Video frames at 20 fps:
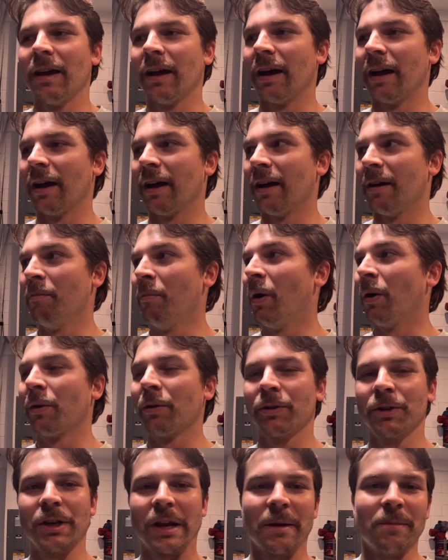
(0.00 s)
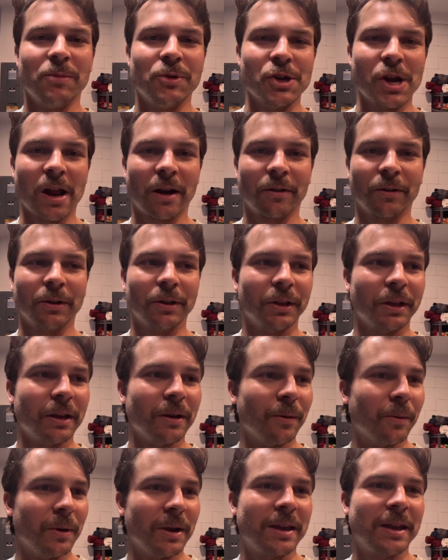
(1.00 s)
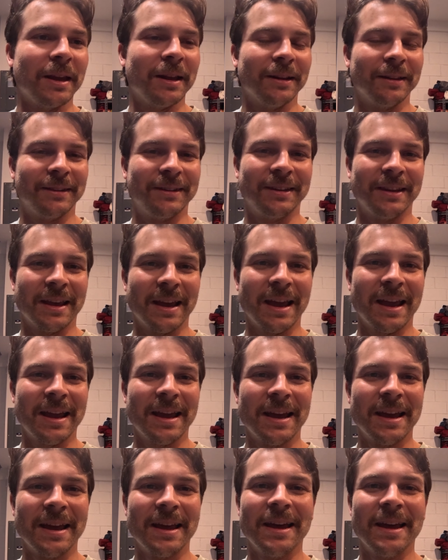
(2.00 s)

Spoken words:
moto shape generally, we can say.